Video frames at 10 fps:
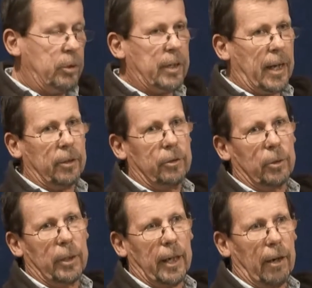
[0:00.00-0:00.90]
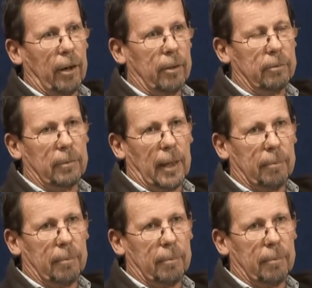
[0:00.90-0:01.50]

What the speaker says: And so we started doing our